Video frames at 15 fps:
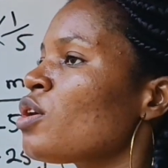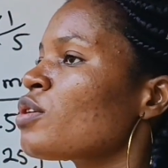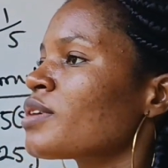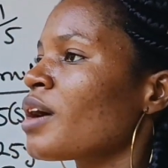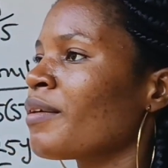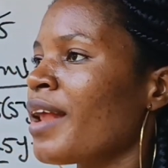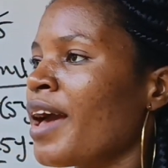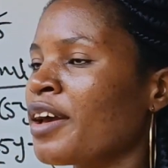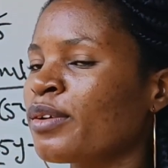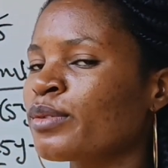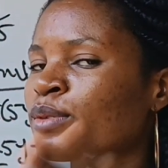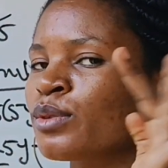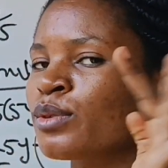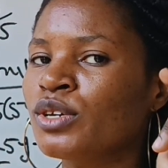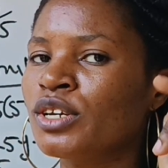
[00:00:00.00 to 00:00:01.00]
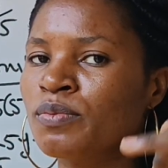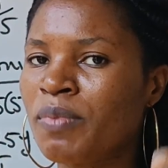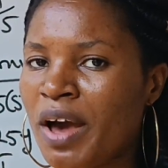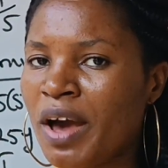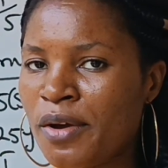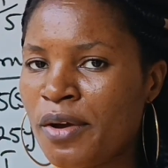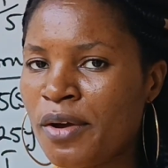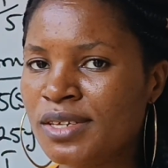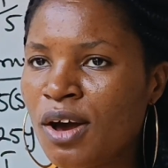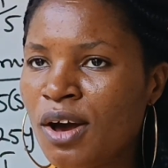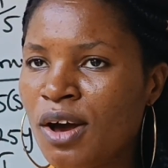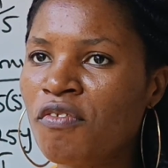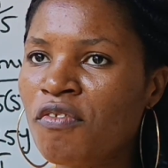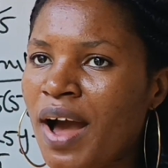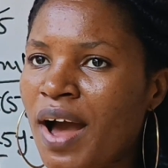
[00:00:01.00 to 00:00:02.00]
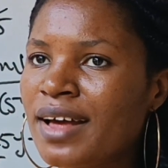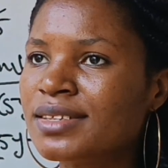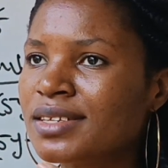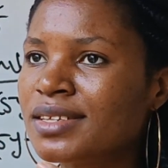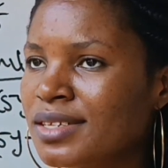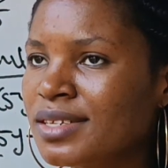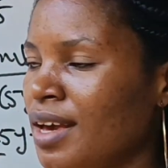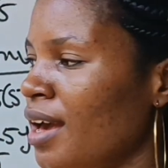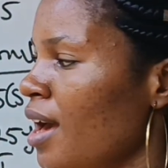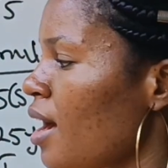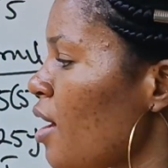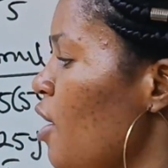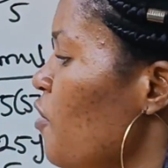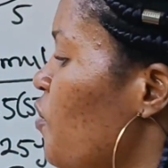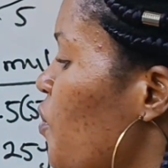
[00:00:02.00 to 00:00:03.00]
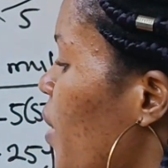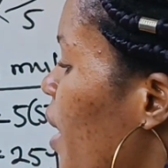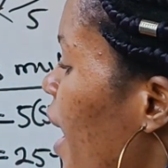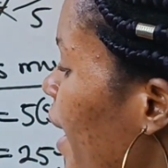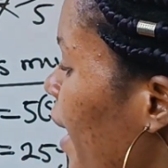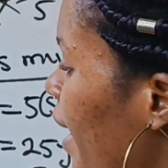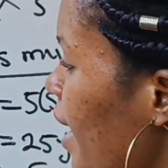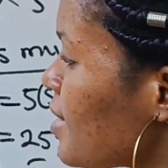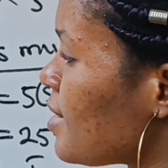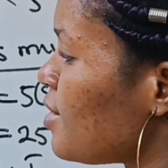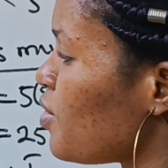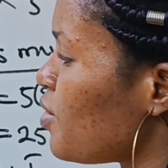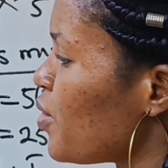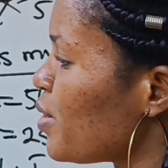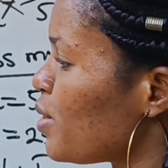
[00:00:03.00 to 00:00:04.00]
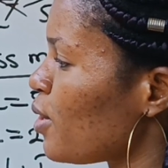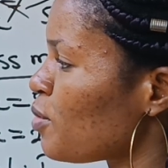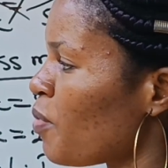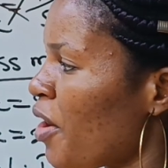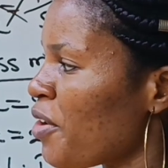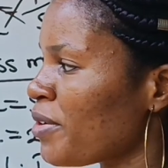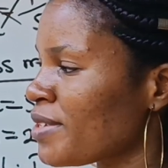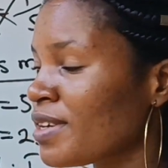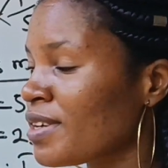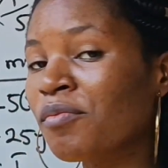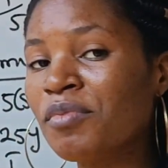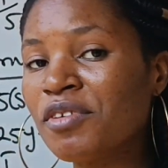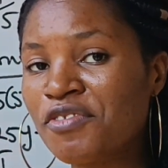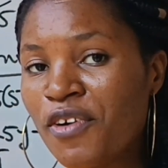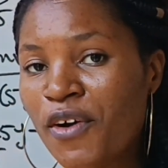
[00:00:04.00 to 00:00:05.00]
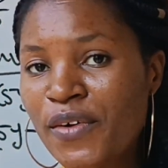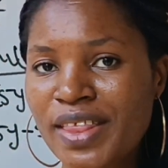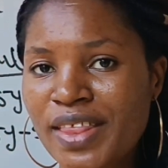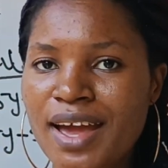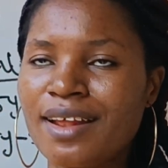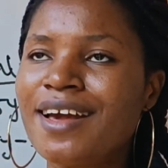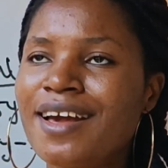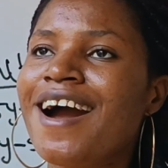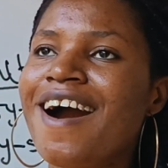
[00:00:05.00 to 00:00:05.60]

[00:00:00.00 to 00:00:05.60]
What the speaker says: So I would like you to do it by yourself and see if you can get the result by yourself before then.